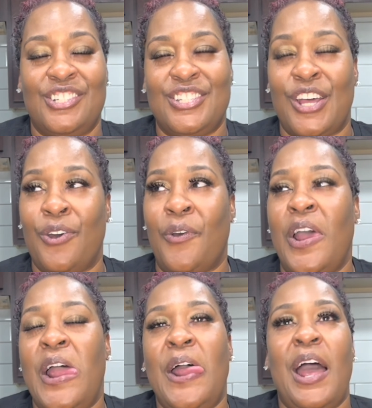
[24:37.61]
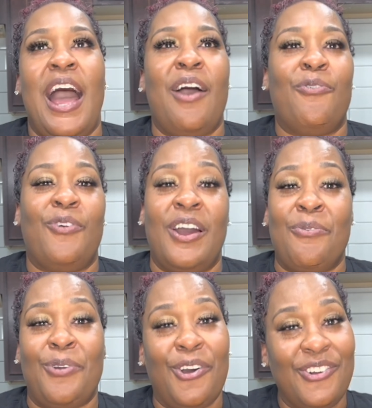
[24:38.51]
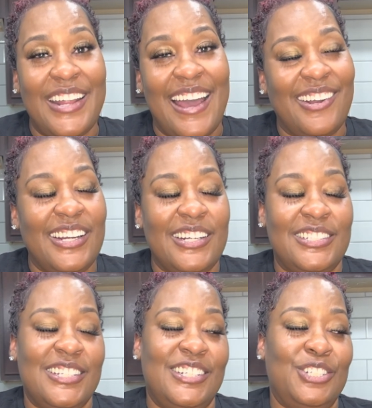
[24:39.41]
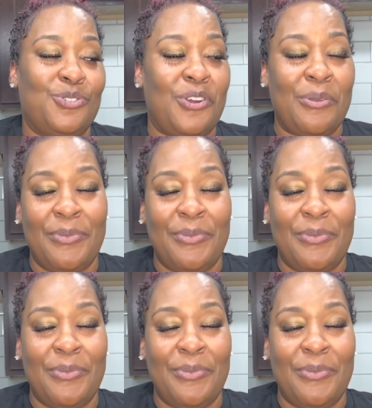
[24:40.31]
So I rode down there to Detroit.